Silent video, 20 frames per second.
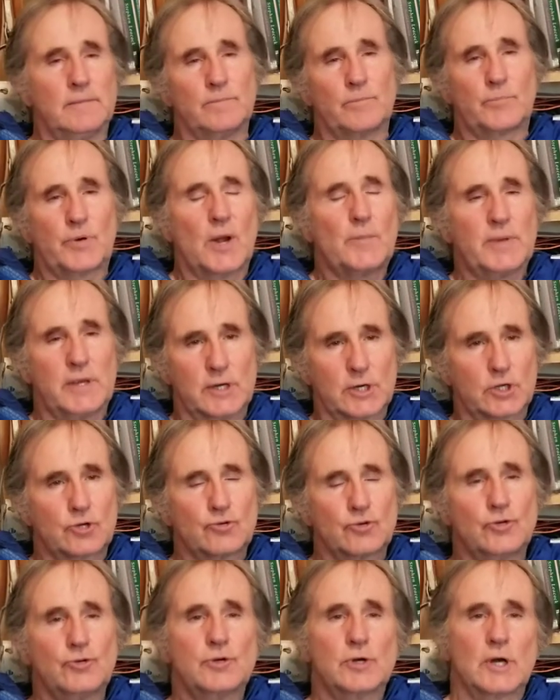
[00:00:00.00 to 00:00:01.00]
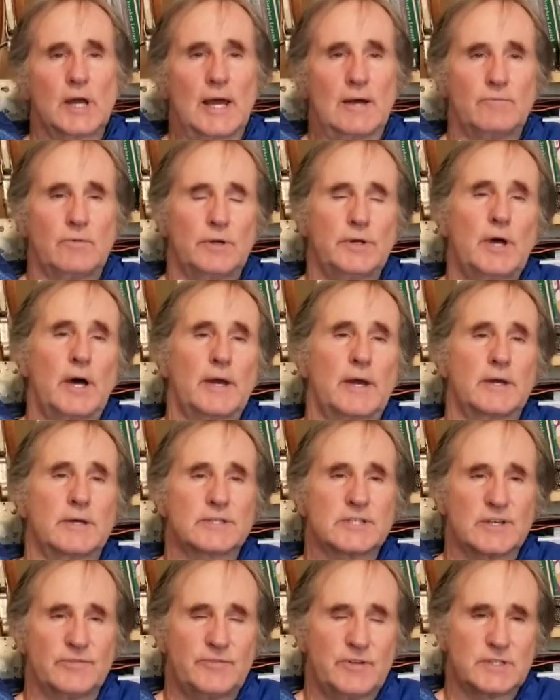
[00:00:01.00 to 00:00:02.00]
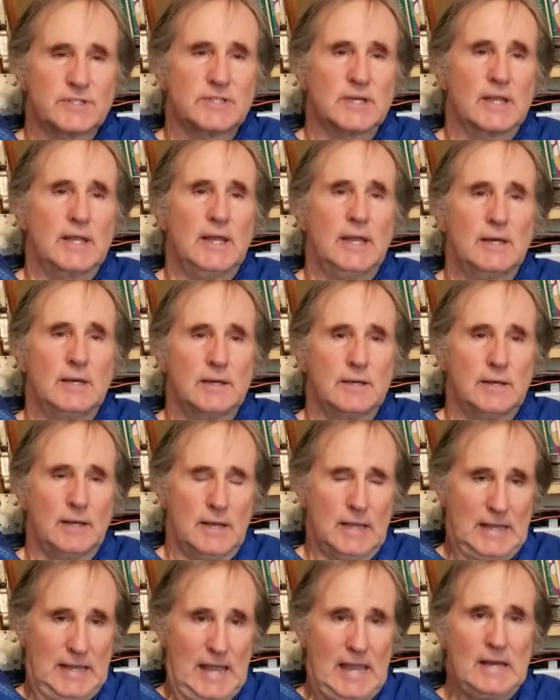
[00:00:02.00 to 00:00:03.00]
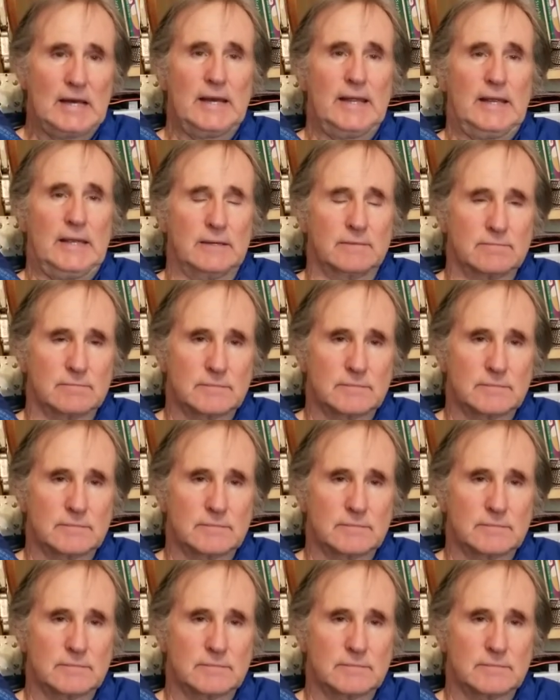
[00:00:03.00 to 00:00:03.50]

probably at a cruder level, not at a sophisticated Hegelian